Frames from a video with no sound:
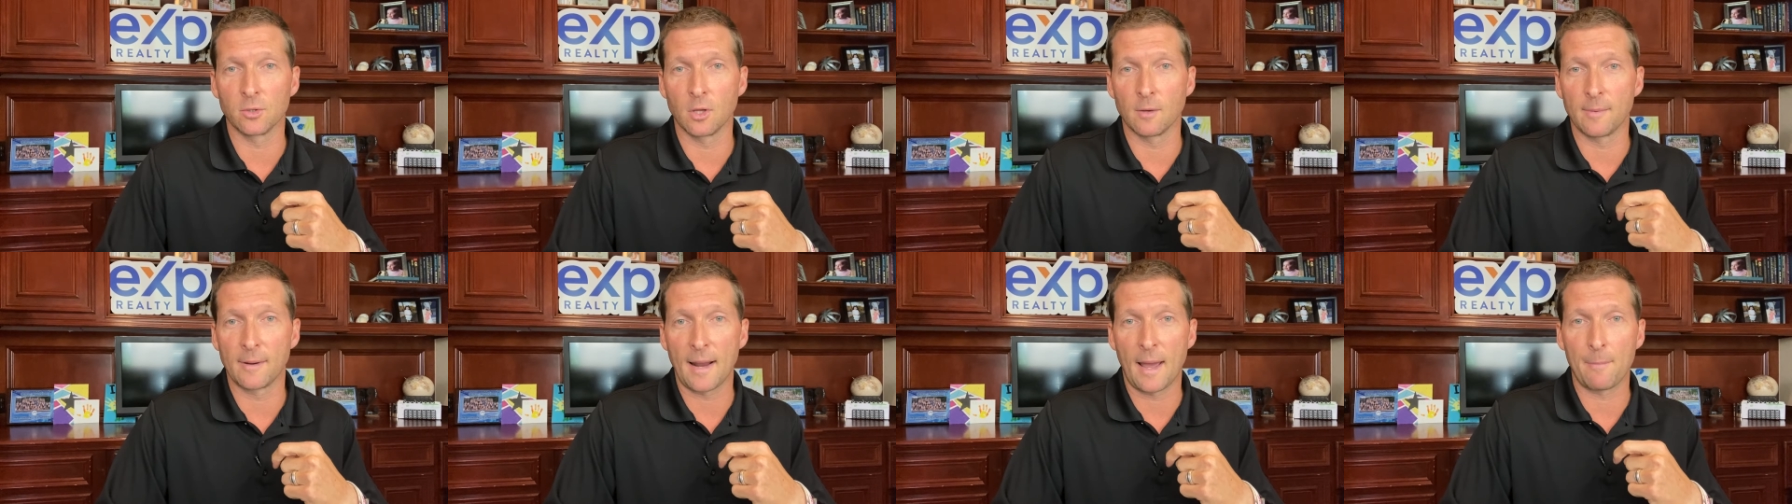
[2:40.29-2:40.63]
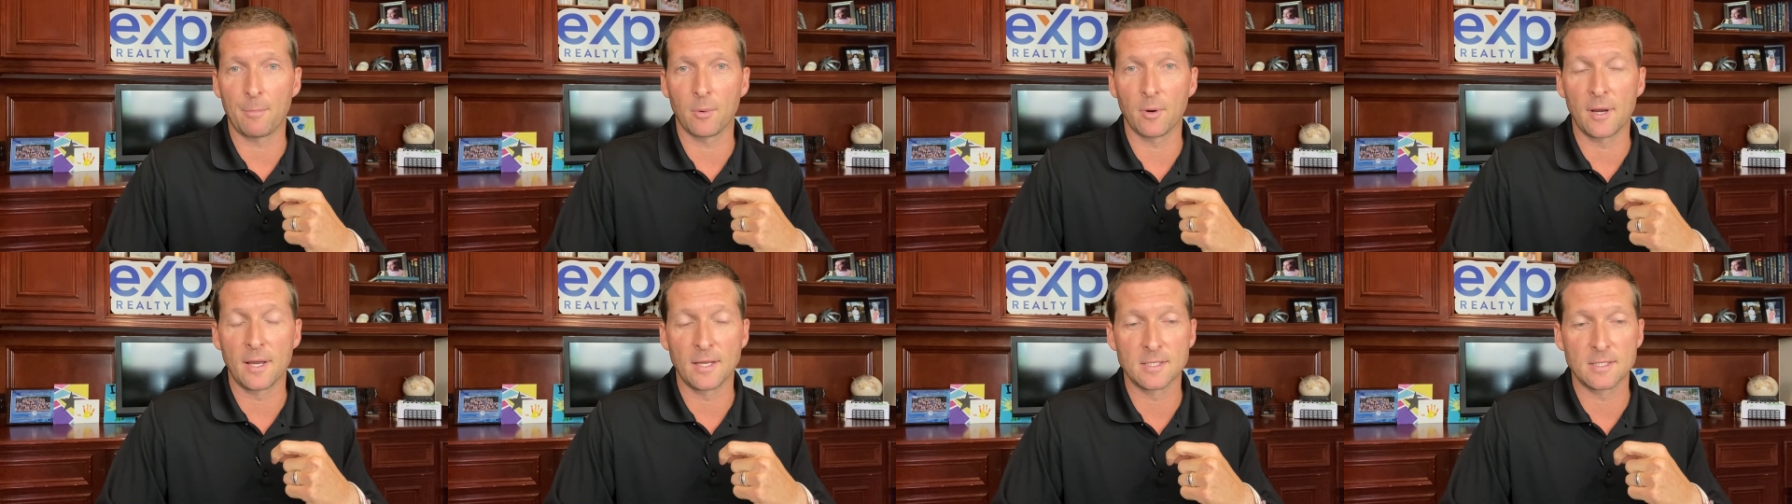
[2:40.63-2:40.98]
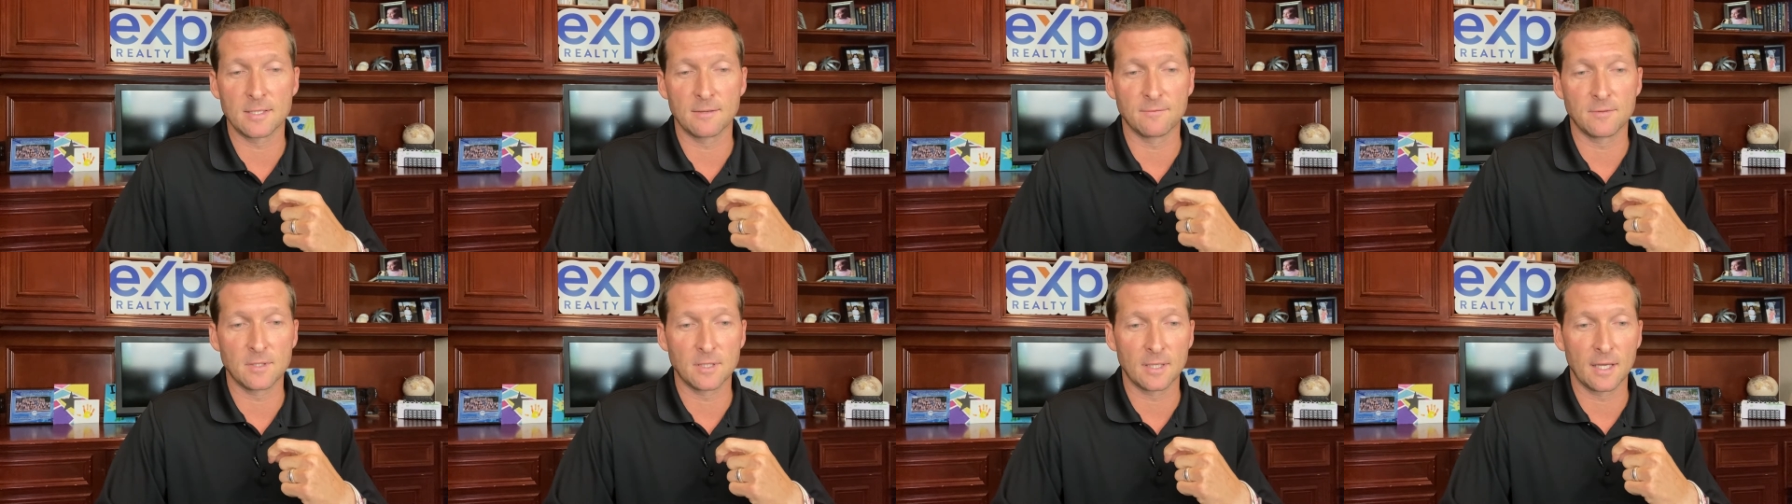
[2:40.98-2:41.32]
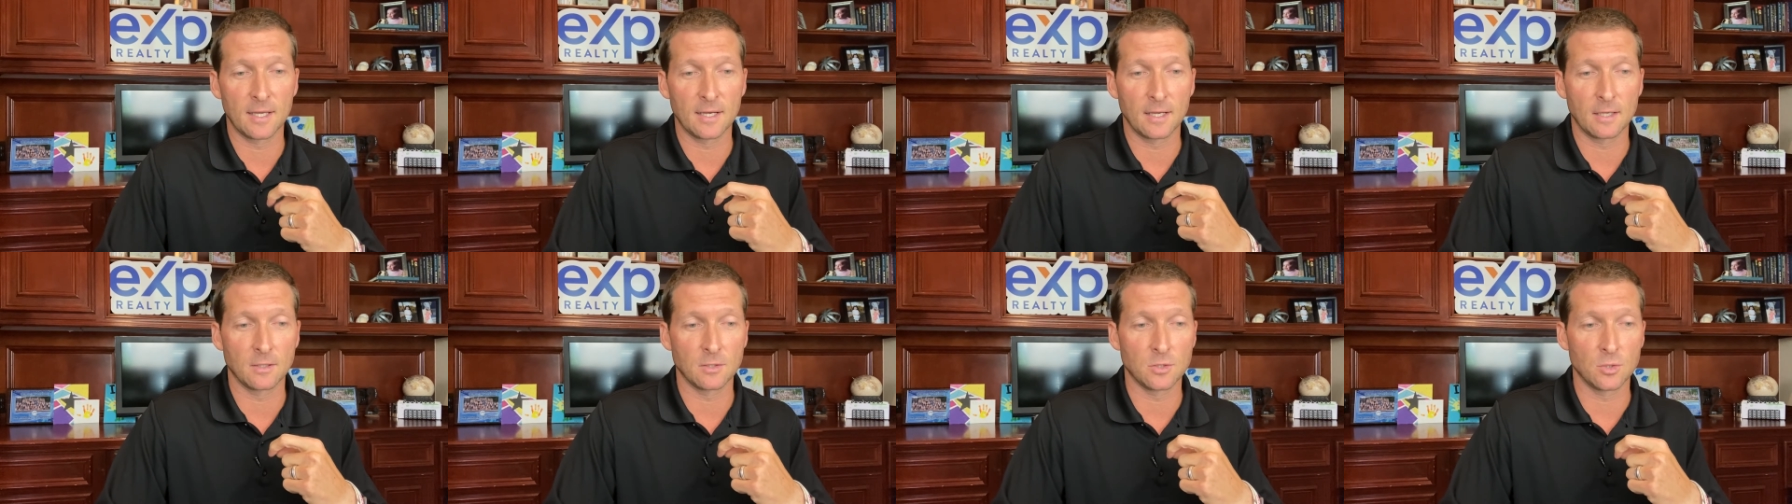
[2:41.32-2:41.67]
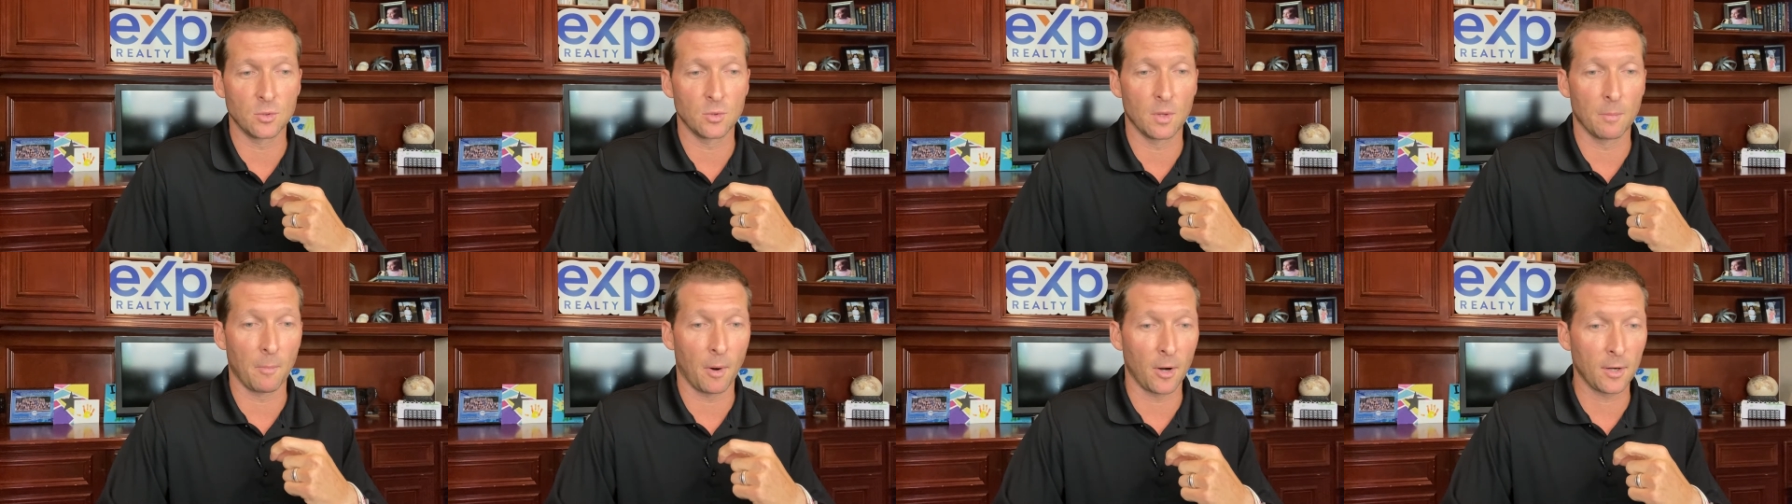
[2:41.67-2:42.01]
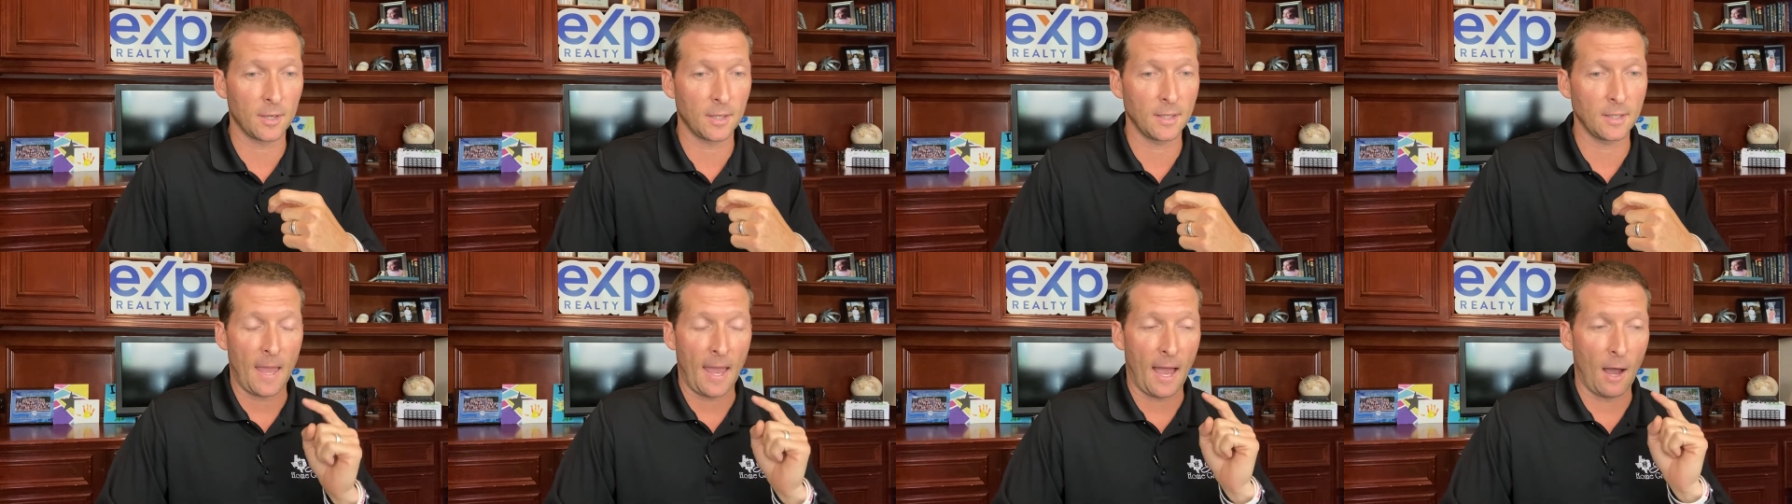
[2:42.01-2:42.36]
little bit apprehensive to get into the
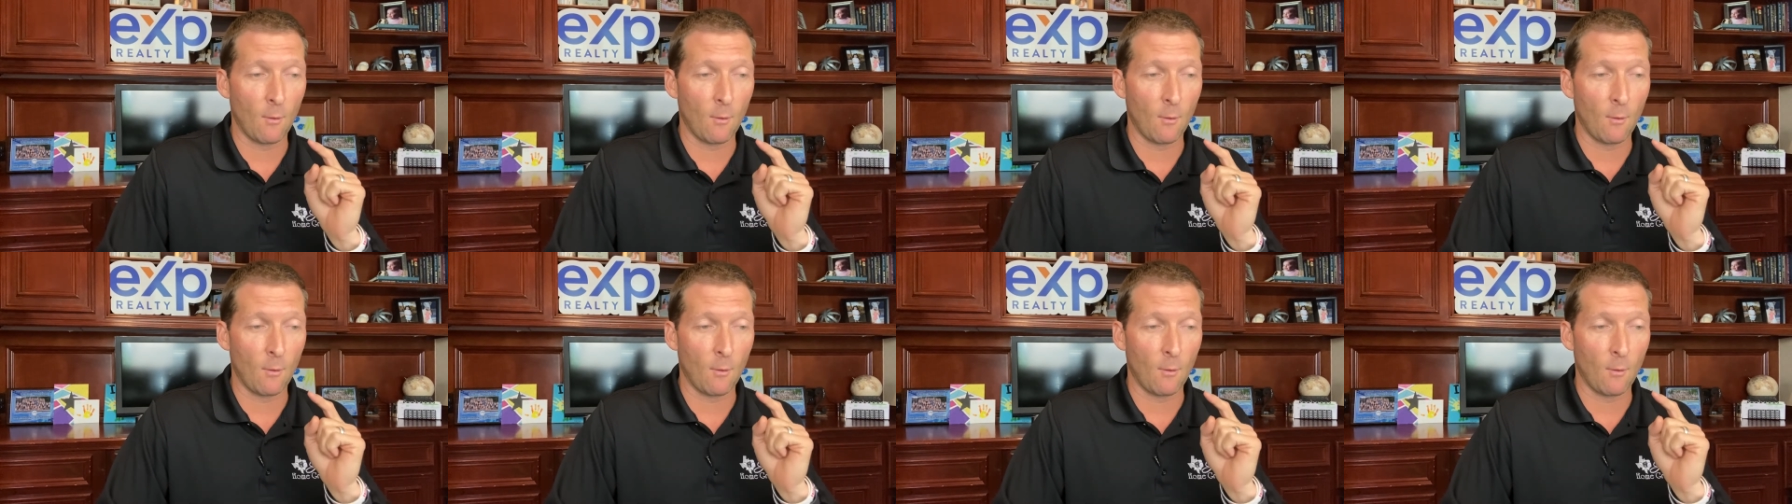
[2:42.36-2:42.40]
market.